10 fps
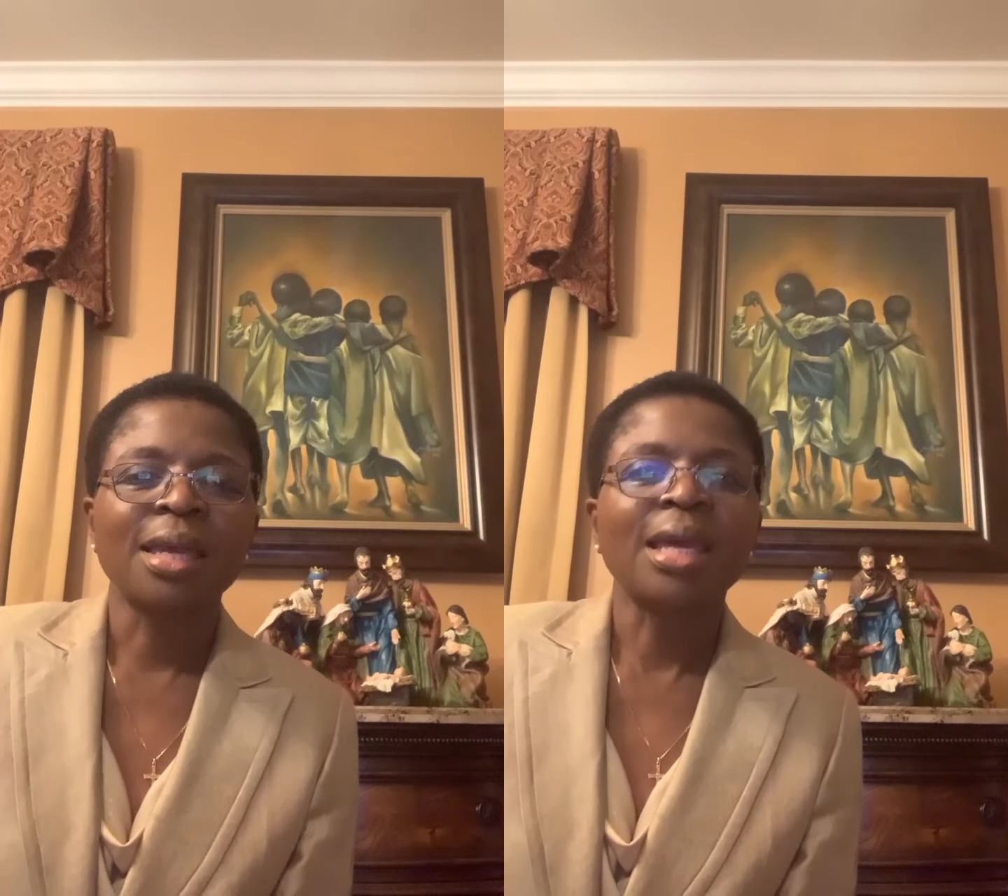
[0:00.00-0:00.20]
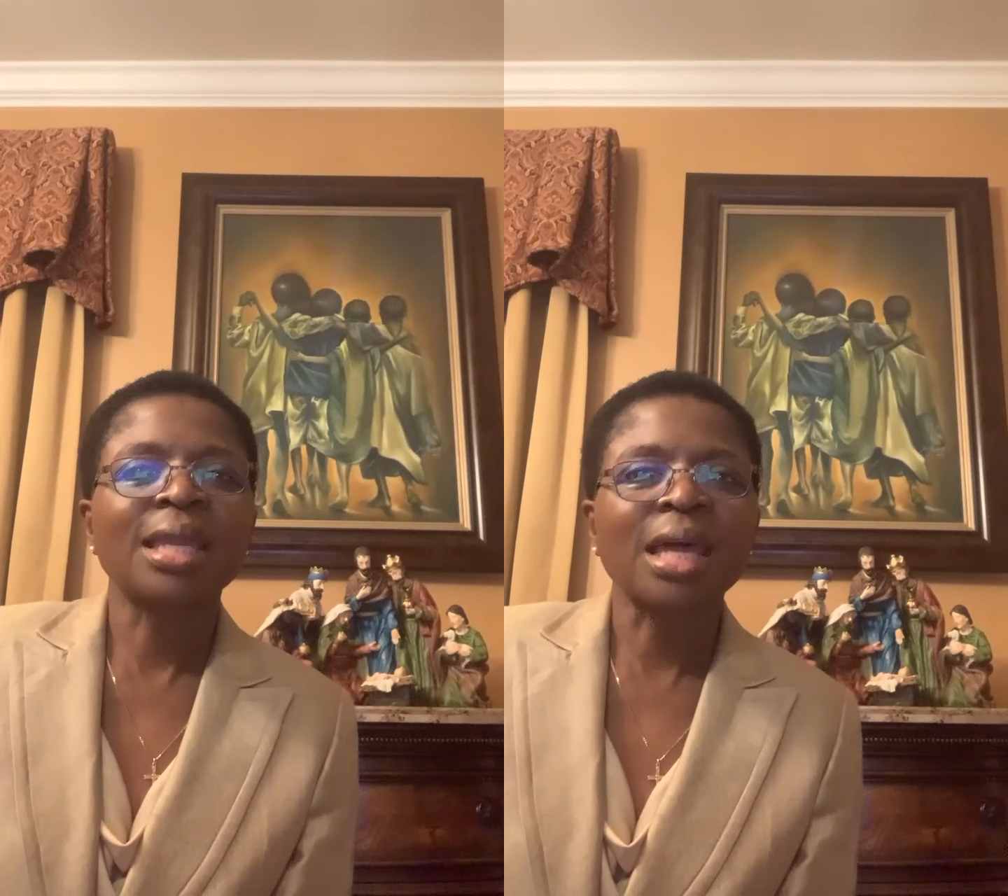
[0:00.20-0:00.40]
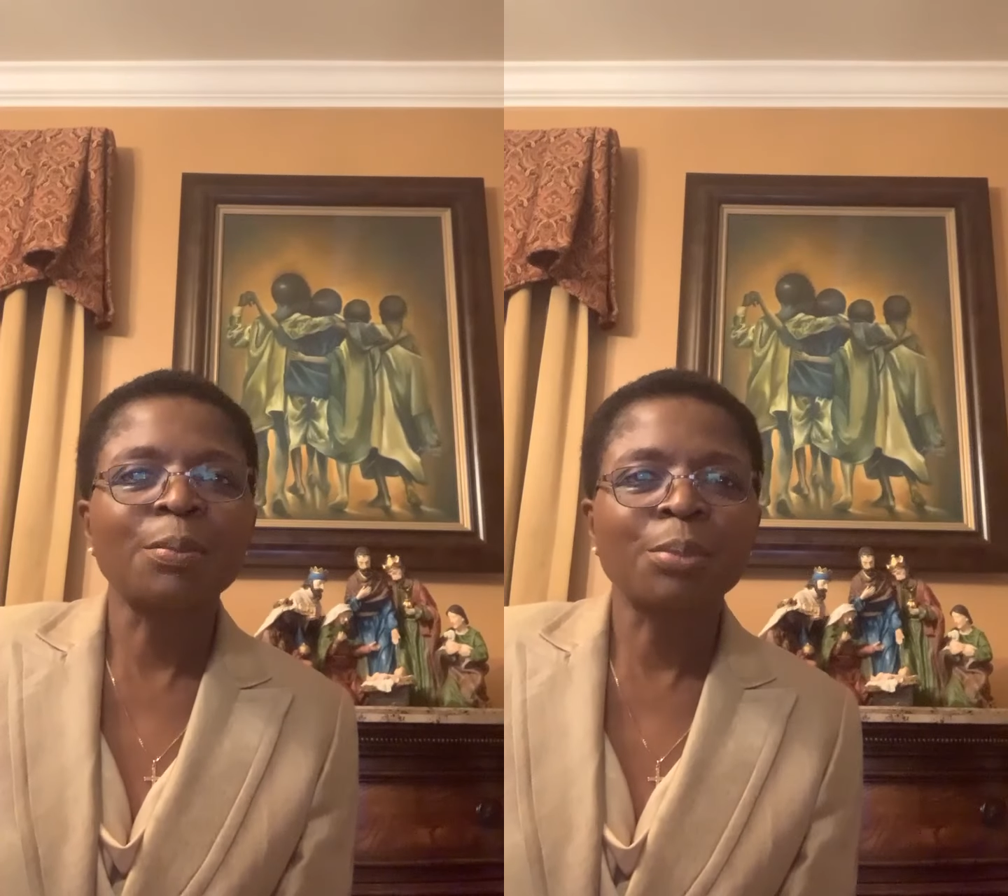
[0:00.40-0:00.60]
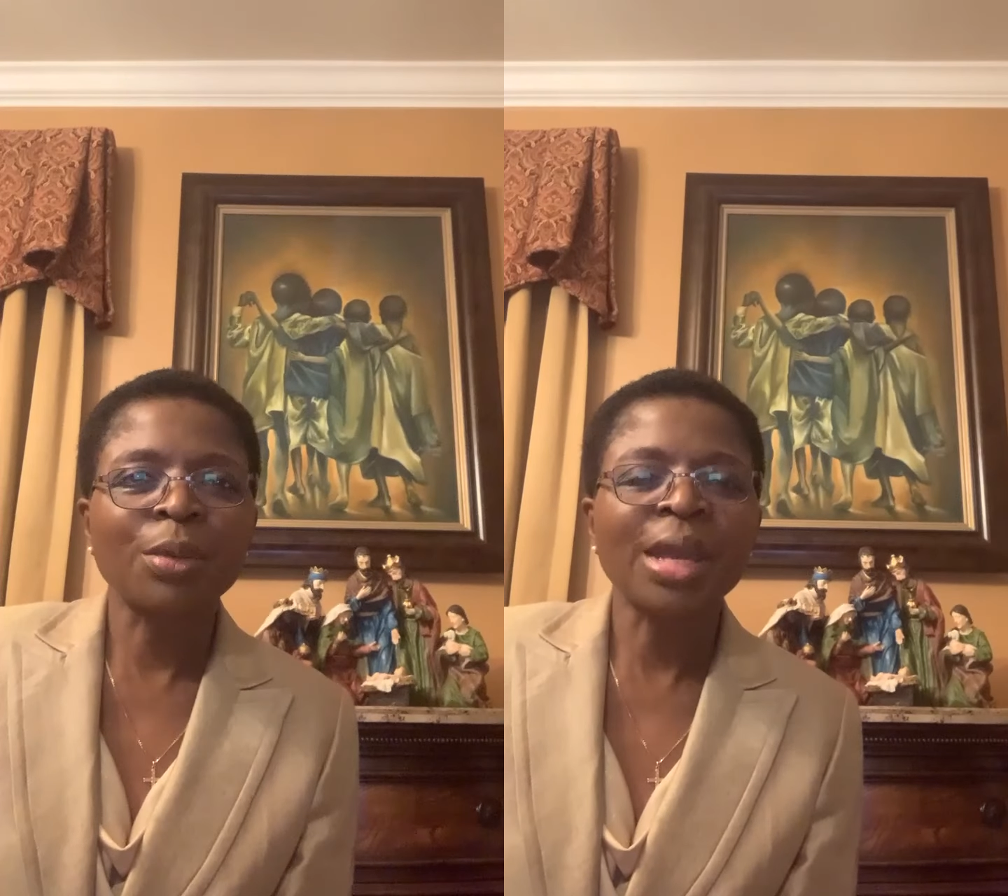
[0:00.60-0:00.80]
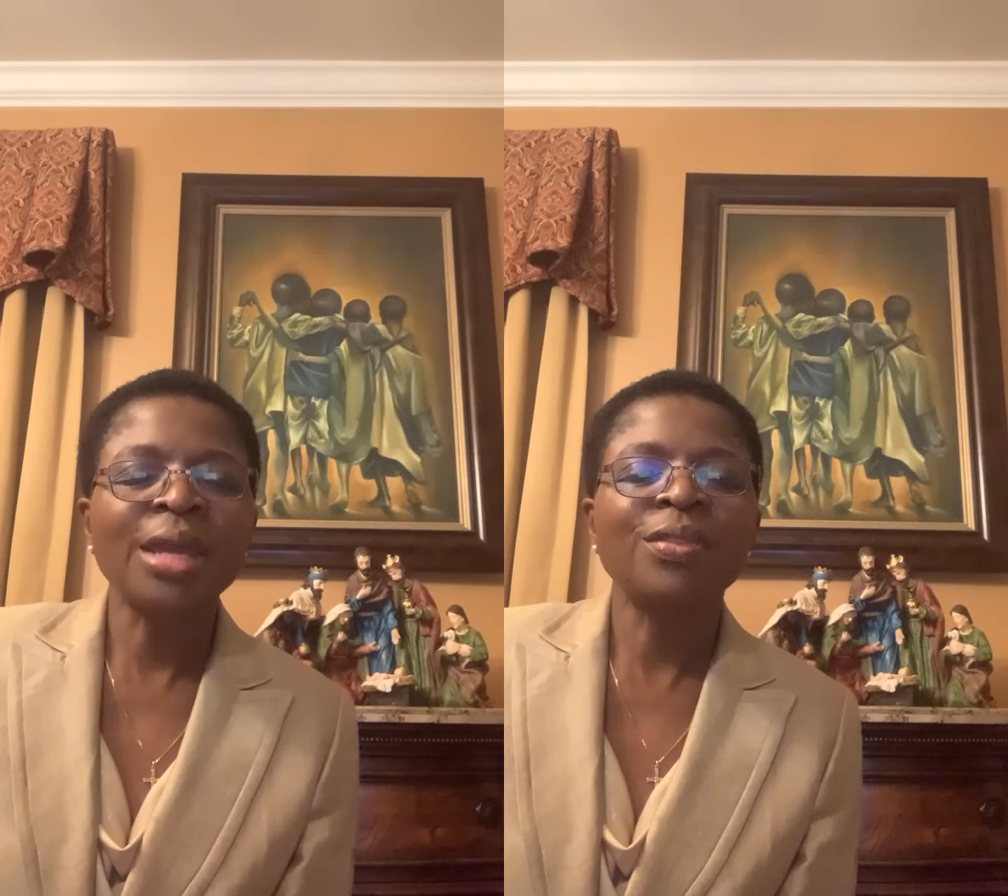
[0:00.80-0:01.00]
and I
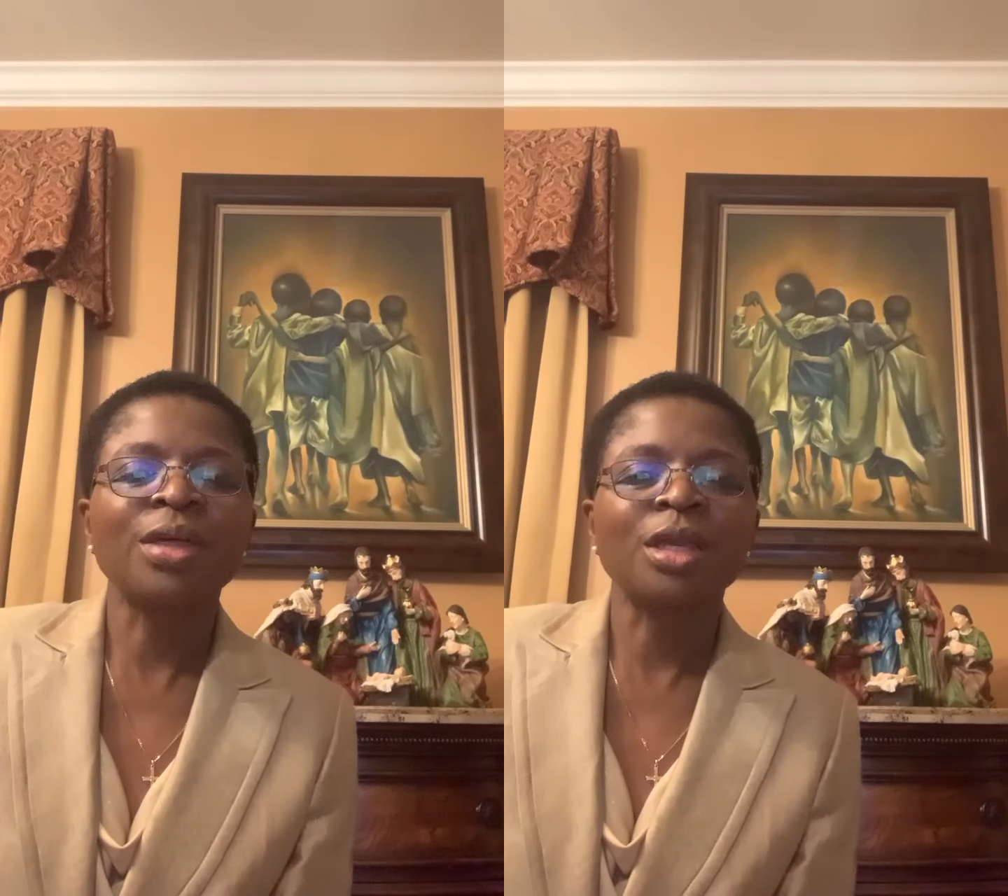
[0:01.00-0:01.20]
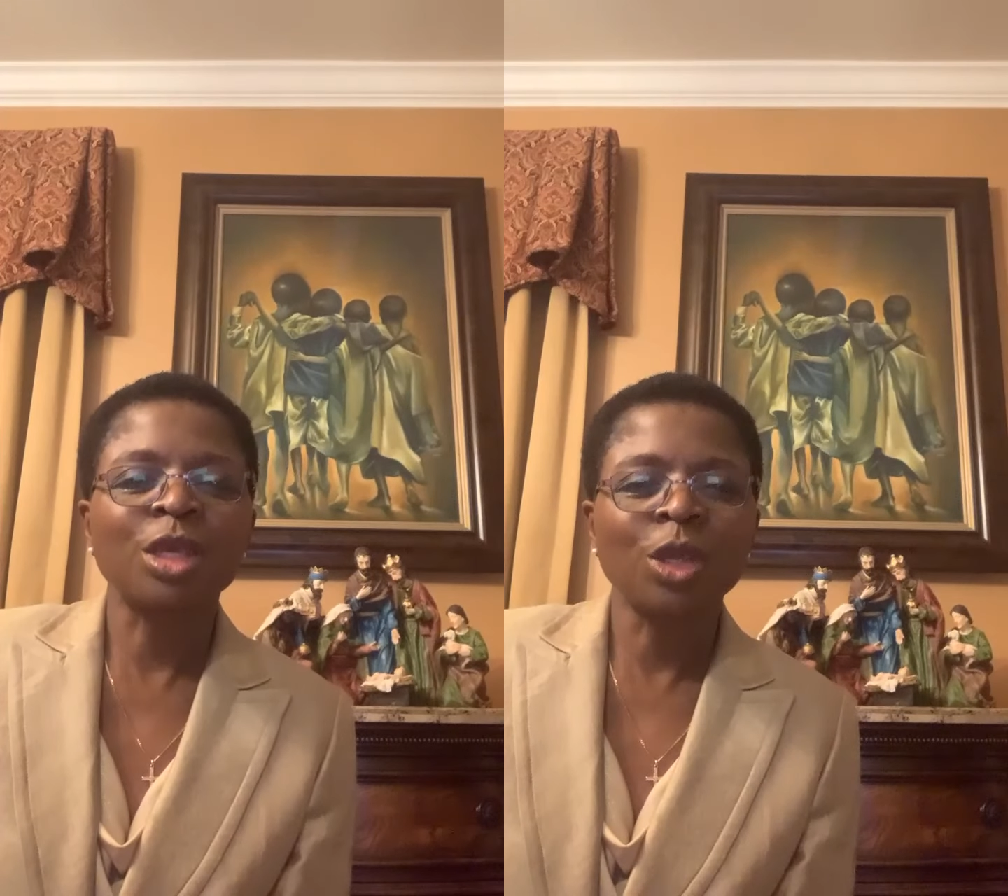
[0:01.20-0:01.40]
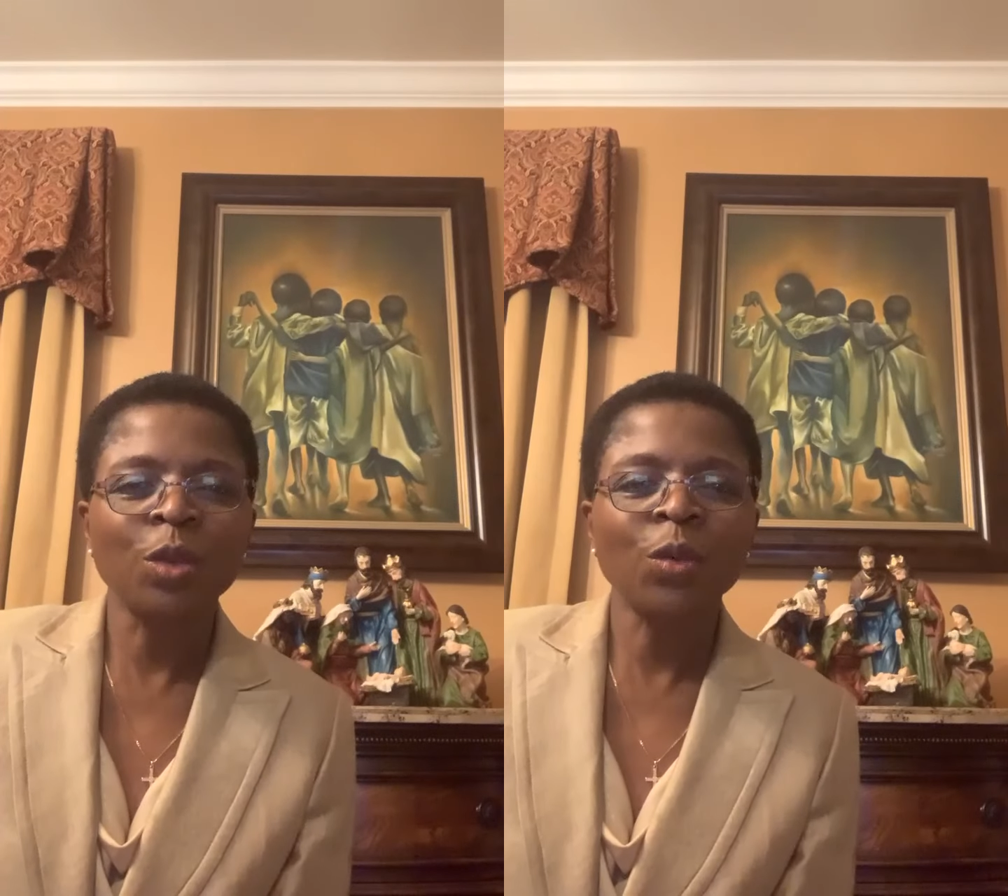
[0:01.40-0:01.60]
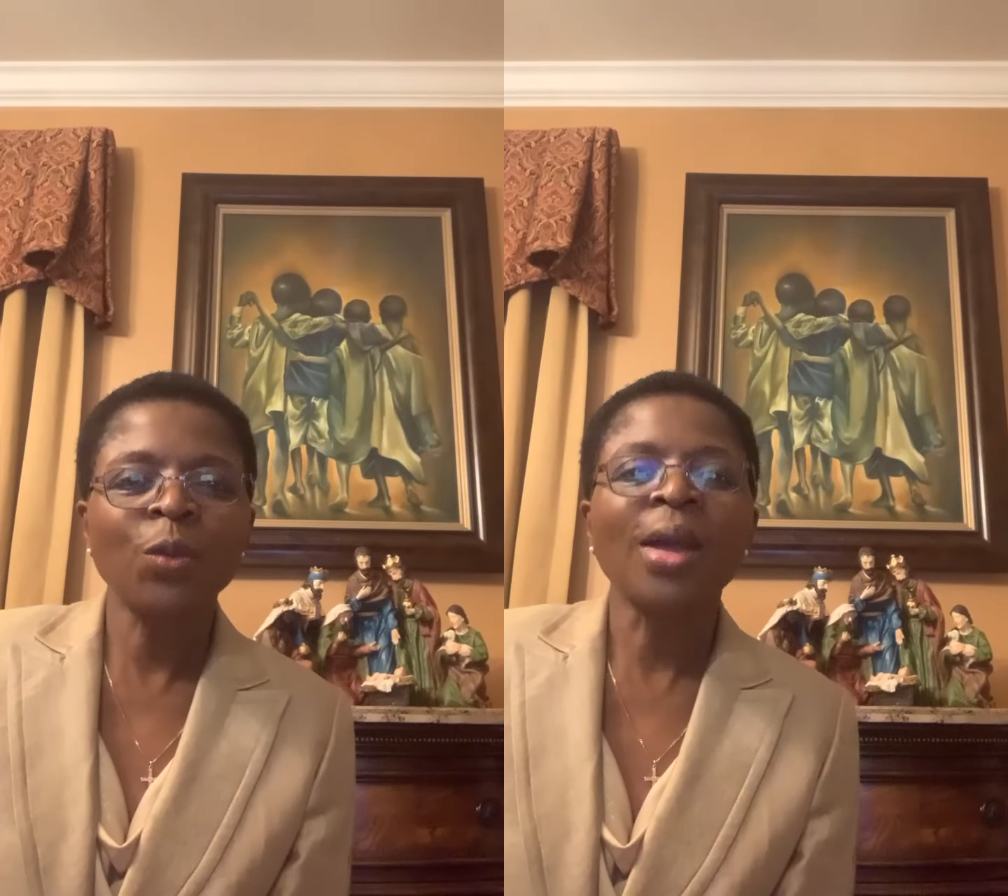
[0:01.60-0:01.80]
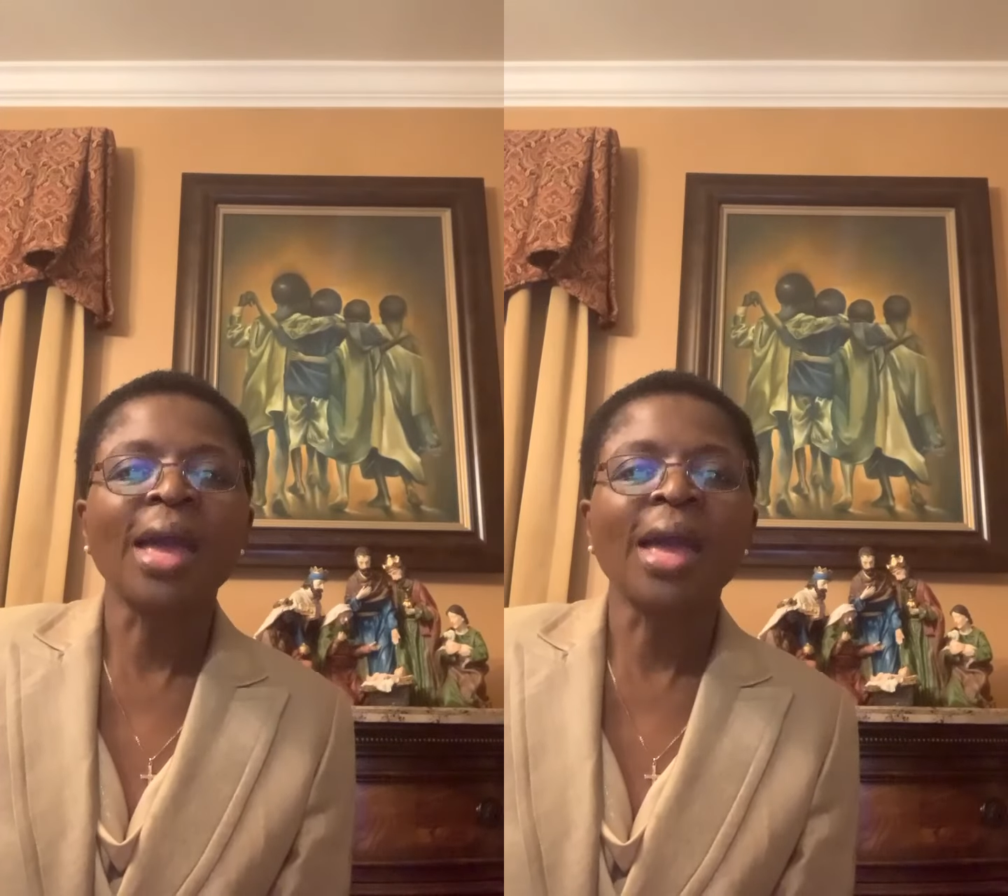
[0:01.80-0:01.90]
pray that you